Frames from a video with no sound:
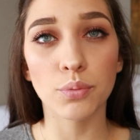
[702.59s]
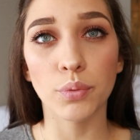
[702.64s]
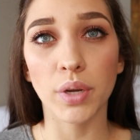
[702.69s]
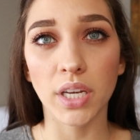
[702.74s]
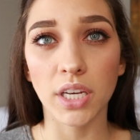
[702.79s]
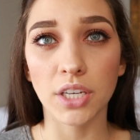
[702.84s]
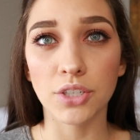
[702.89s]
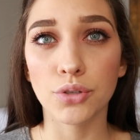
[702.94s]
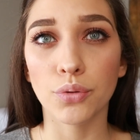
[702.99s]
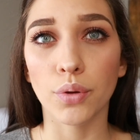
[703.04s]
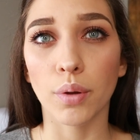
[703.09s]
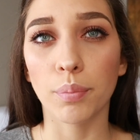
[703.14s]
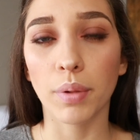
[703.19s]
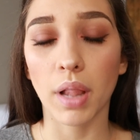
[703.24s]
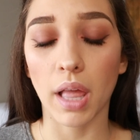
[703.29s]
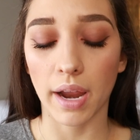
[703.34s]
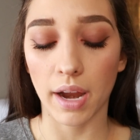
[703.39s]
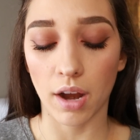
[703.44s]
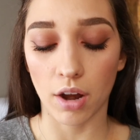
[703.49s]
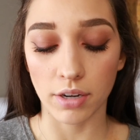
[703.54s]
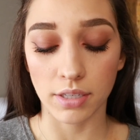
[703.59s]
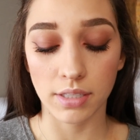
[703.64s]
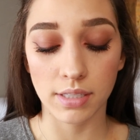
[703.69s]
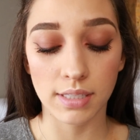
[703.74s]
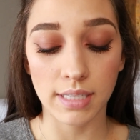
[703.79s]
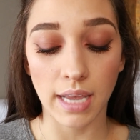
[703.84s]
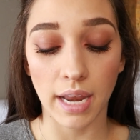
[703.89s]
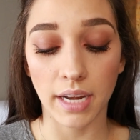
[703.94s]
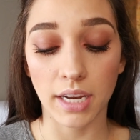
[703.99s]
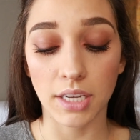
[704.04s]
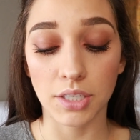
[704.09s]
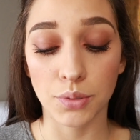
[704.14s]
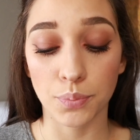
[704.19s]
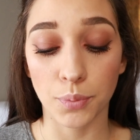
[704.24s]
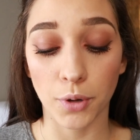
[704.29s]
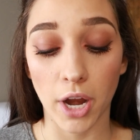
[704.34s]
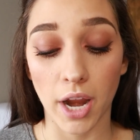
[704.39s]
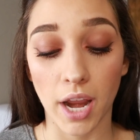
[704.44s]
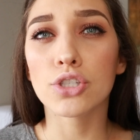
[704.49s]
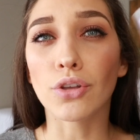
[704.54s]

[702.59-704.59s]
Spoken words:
we need to apply our setting spray.